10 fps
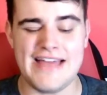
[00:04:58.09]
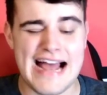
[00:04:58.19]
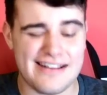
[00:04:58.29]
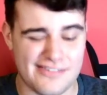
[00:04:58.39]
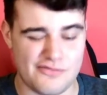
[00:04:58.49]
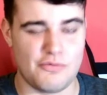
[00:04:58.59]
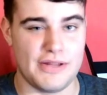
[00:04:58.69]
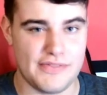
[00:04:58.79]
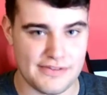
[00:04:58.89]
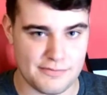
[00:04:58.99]
That's
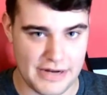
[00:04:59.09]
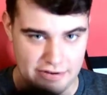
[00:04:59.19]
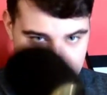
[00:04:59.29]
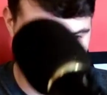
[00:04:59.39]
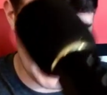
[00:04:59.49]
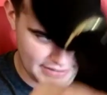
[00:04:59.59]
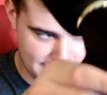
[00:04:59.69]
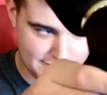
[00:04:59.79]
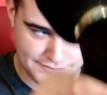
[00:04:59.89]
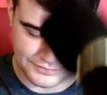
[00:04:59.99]
what this microphone
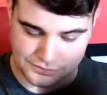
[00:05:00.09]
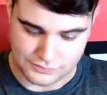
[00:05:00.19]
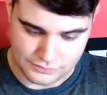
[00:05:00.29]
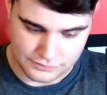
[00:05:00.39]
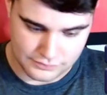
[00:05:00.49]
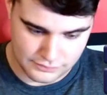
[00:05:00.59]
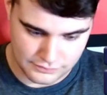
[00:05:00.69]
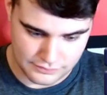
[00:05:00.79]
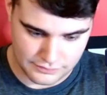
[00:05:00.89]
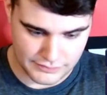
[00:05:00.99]
does.
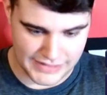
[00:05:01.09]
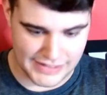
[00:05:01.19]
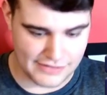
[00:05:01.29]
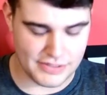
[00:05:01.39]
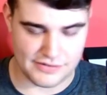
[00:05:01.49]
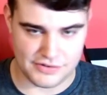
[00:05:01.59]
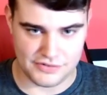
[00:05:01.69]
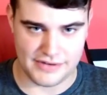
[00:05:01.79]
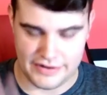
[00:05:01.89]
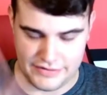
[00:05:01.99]
This one doesn't do
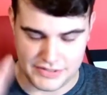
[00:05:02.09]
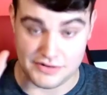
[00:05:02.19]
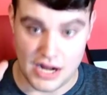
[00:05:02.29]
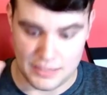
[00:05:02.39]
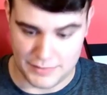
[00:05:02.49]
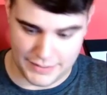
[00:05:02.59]
stereo, it does omni.